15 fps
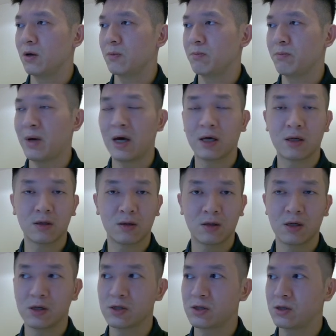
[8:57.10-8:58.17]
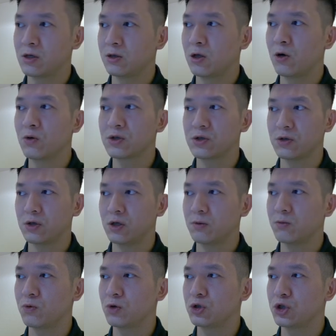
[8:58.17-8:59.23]
make this the lowest term,
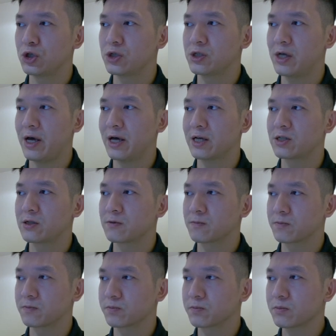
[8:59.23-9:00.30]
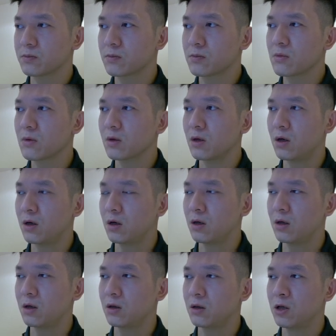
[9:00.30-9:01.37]
which is x,
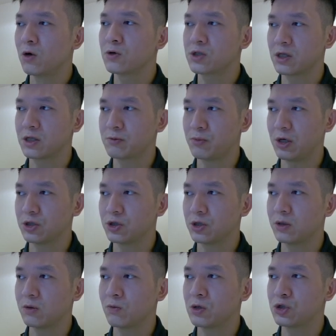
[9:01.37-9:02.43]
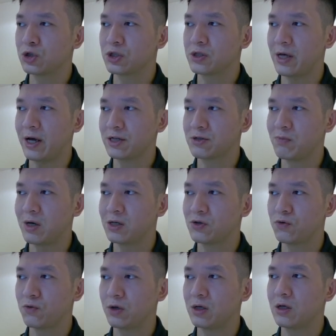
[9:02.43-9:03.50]
lowest expression, which is x minus
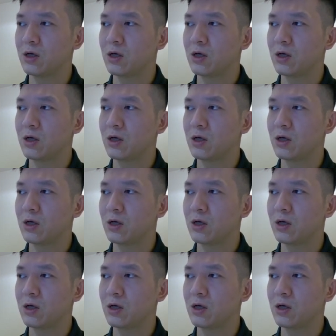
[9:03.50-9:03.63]
3